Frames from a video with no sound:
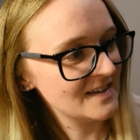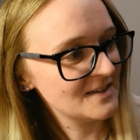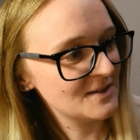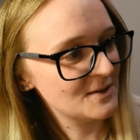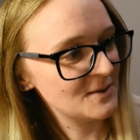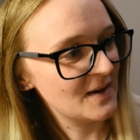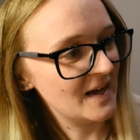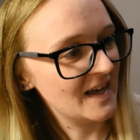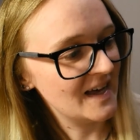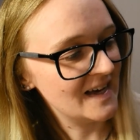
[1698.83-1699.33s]
no
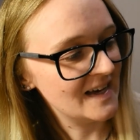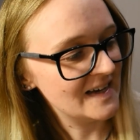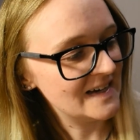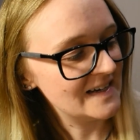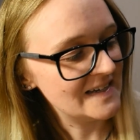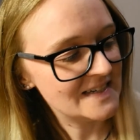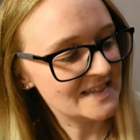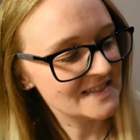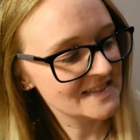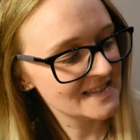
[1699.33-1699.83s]
air,
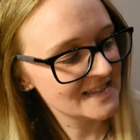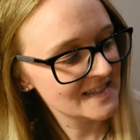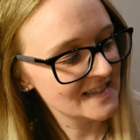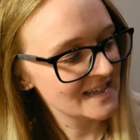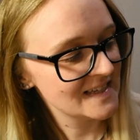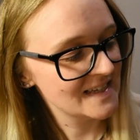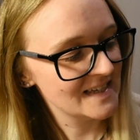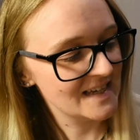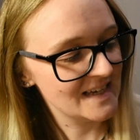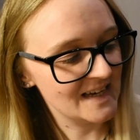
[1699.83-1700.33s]

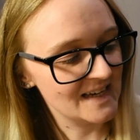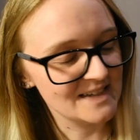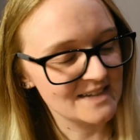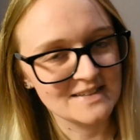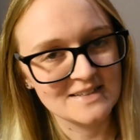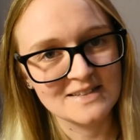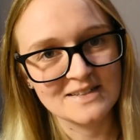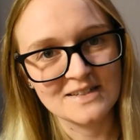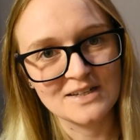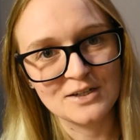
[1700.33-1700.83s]

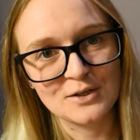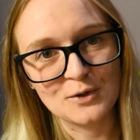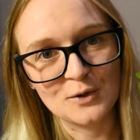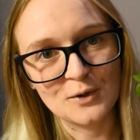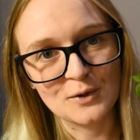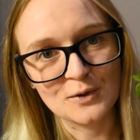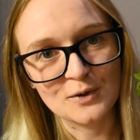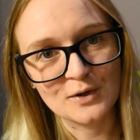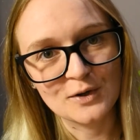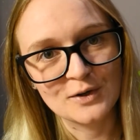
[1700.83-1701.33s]
and a
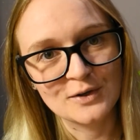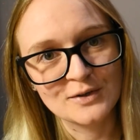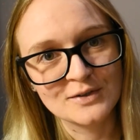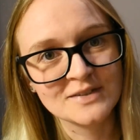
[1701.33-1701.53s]
dog.